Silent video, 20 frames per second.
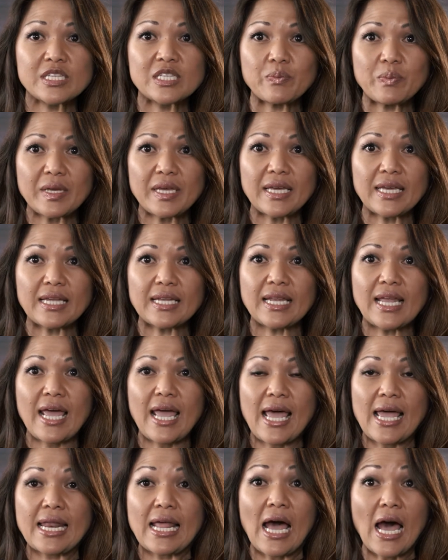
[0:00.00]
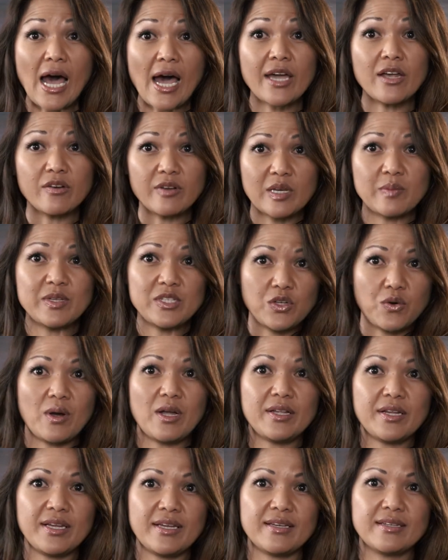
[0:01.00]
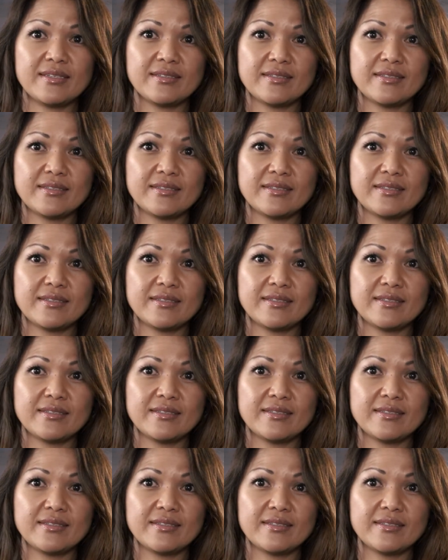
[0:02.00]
speed and a higher image quality.